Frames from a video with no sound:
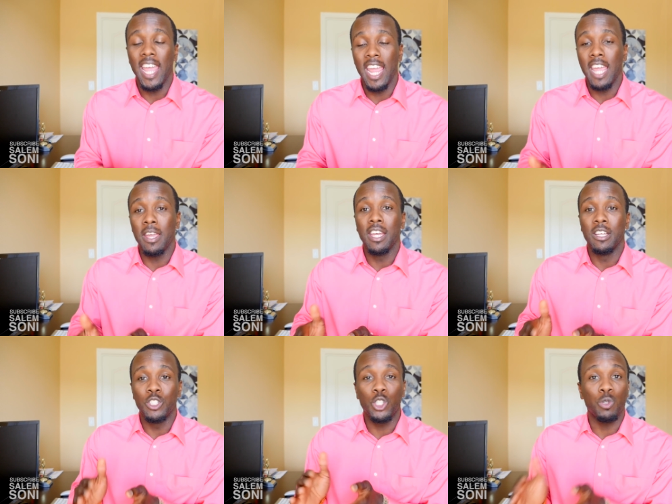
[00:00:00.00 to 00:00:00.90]
a
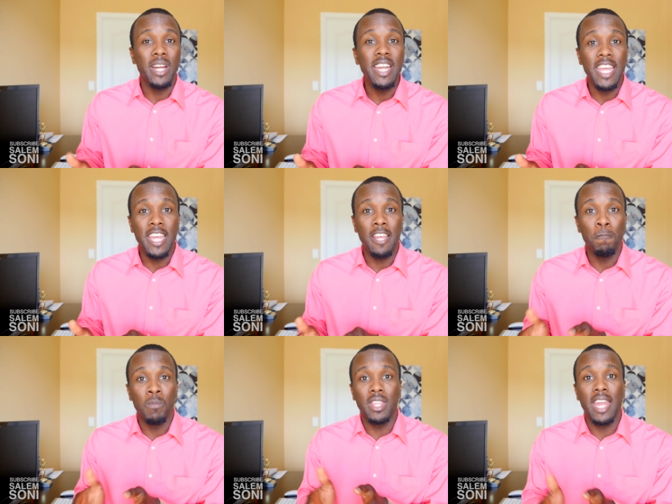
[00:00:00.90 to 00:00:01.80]
training
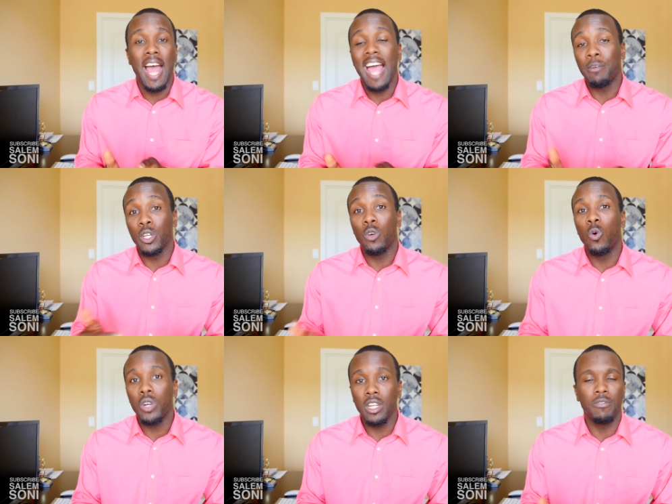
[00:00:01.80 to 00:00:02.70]
that I
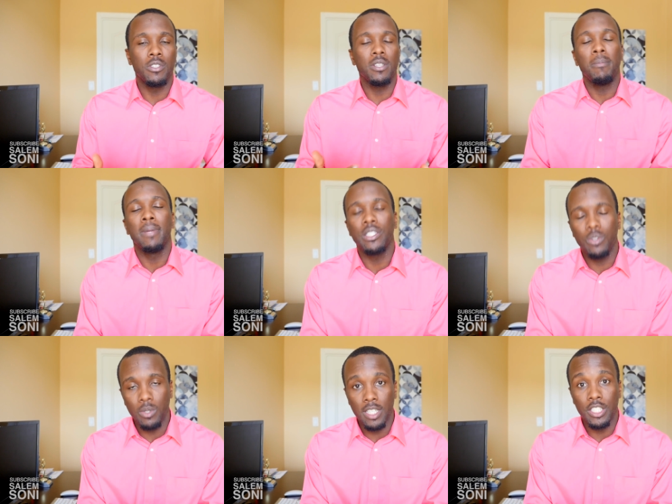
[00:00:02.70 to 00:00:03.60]
recorded for some of my
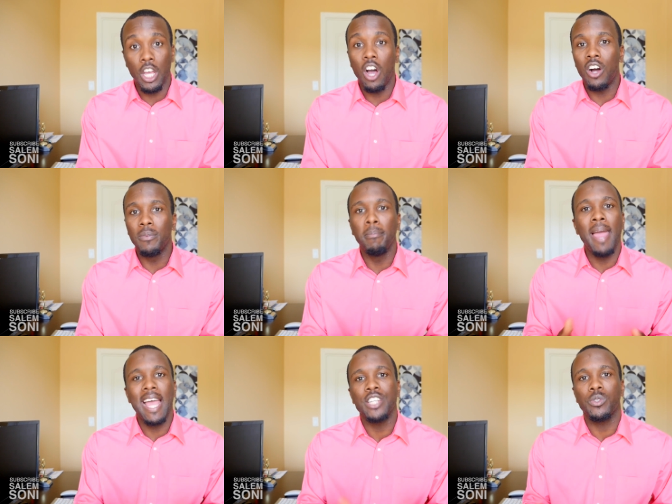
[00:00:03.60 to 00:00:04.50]
students on
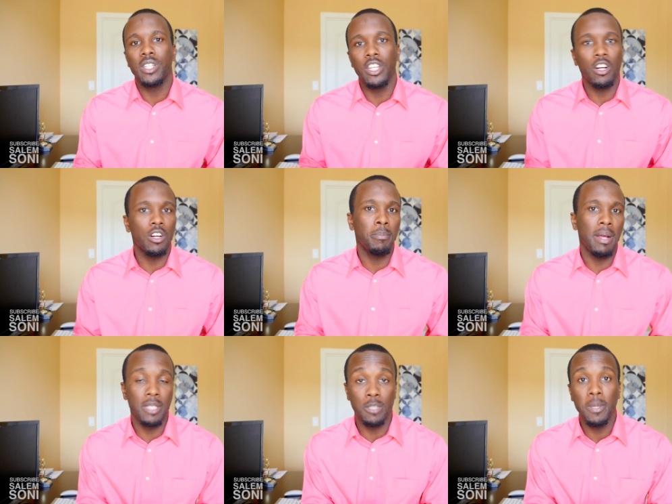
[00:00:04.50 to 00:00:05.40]
mastering the art of
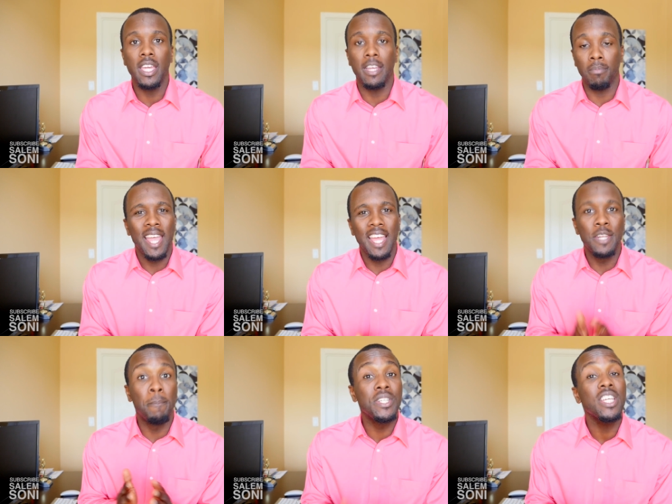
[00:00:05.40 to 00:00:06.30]
public speaking. And
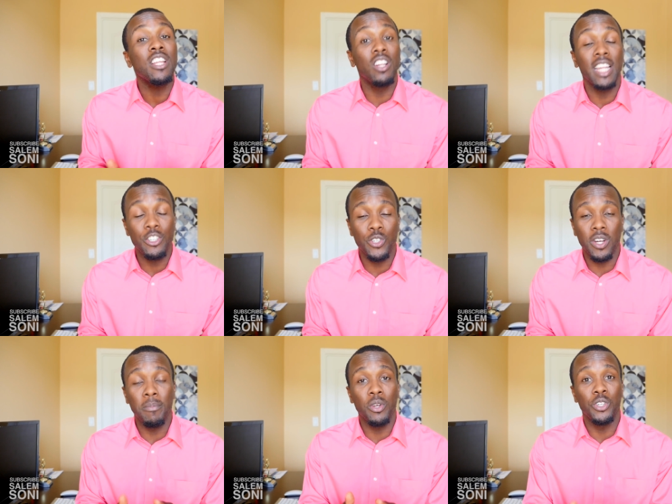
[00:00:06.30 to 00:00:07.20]
the particular lecture
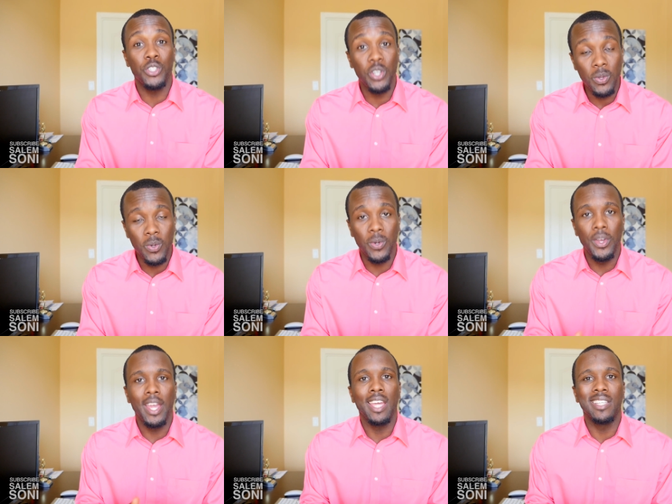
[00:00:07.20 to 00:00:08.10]
I'm going to show you
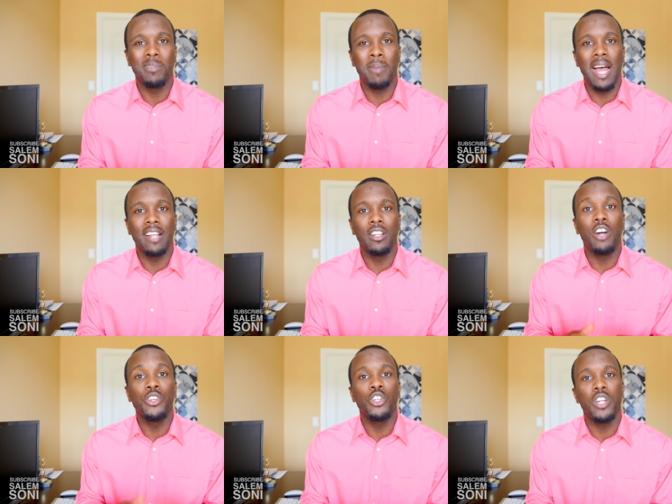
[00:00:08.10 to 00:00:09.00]
is about
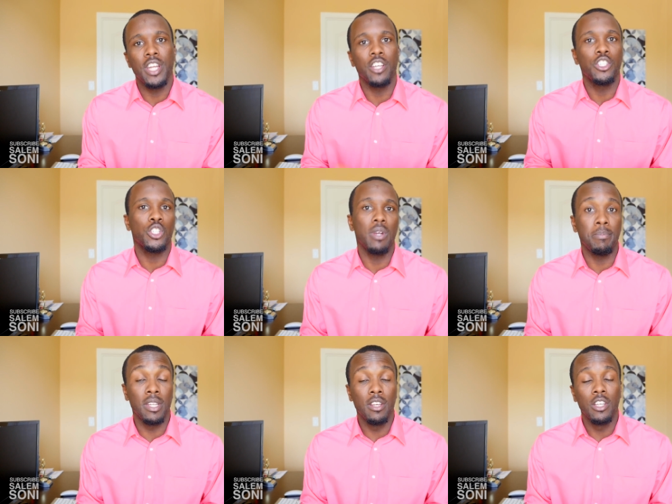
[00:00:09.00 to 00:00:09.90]
understanding a
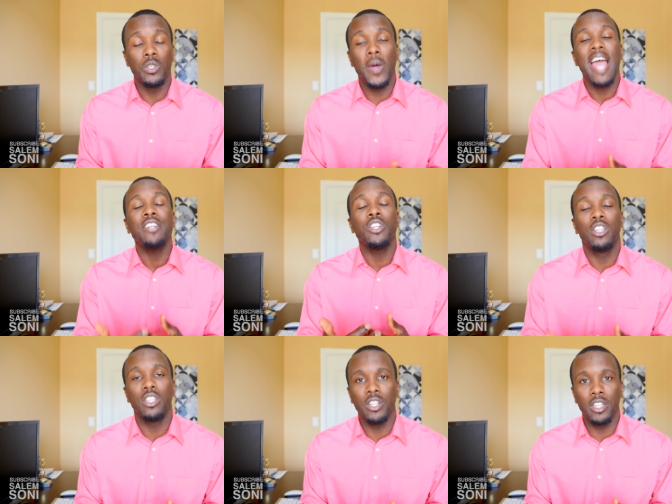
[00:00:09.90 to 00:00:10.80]
script. So I had to
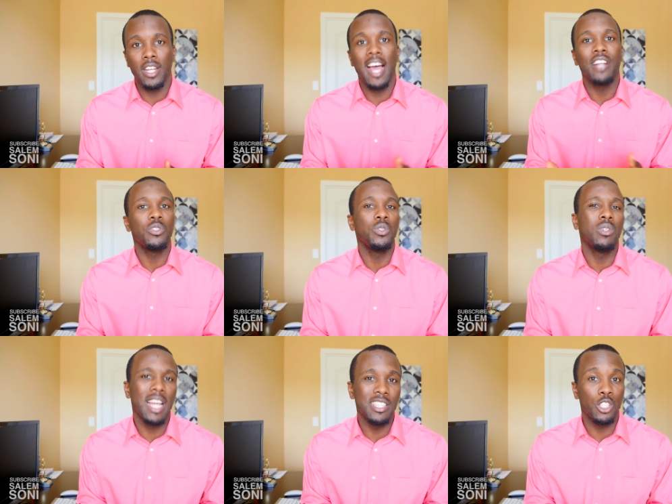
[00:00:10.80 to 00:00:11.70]
learn how to
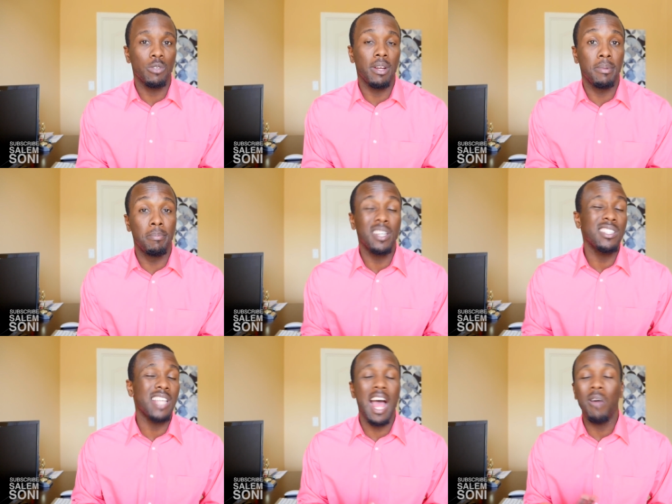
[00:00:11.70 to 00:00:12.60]
utilize a script
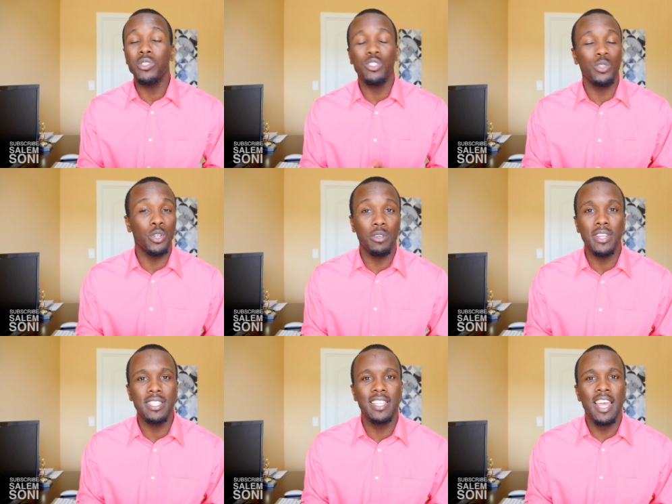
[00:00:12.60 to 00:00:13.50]
because I was so
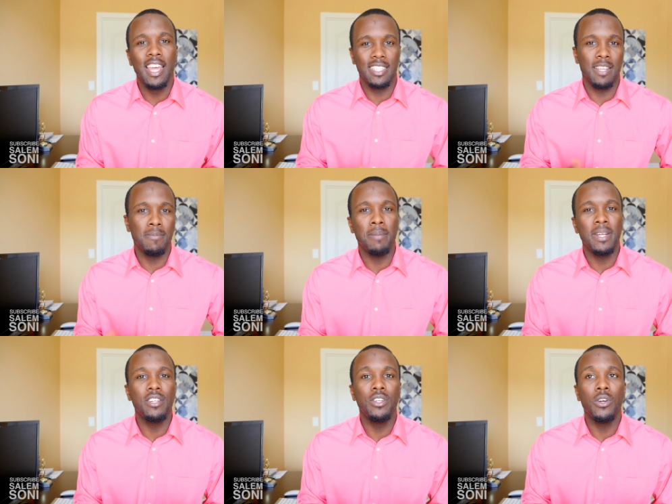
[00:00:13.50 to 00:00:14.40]
nervous and sometimes
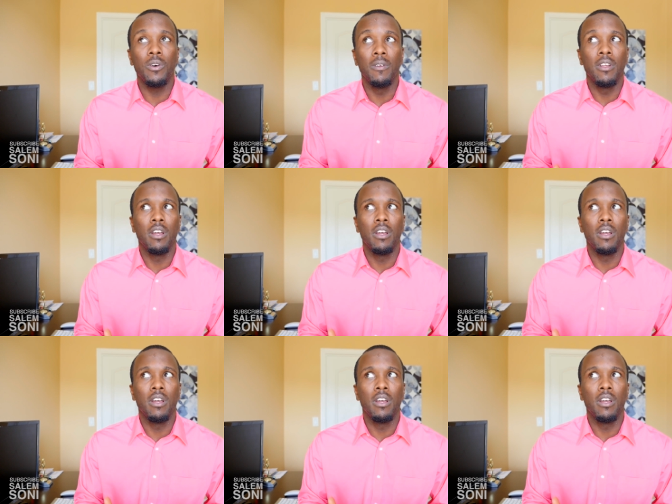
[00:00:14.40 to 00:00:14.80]
I didn't know